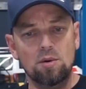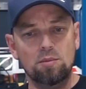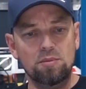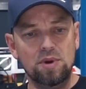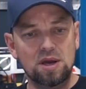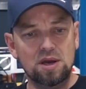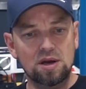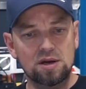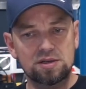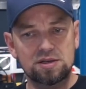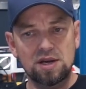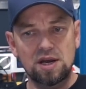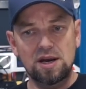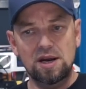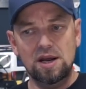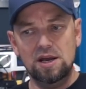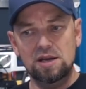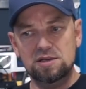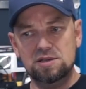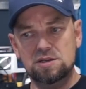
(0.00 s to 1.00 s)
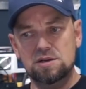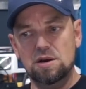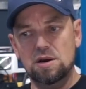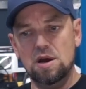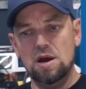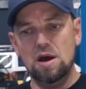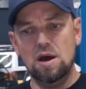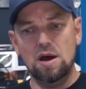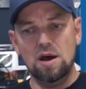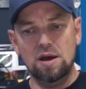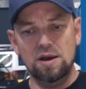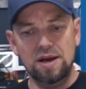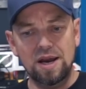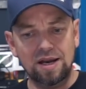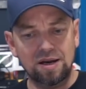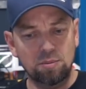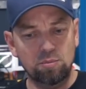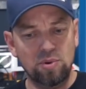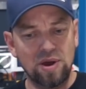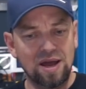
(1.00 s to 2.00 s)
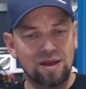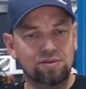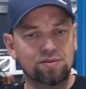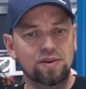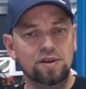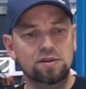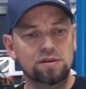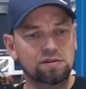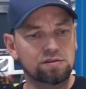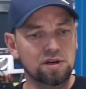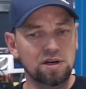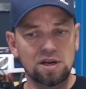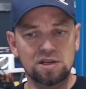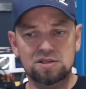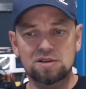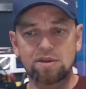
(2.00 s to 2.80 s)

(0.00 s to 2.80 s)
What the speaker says: because it is not a bad thing to see that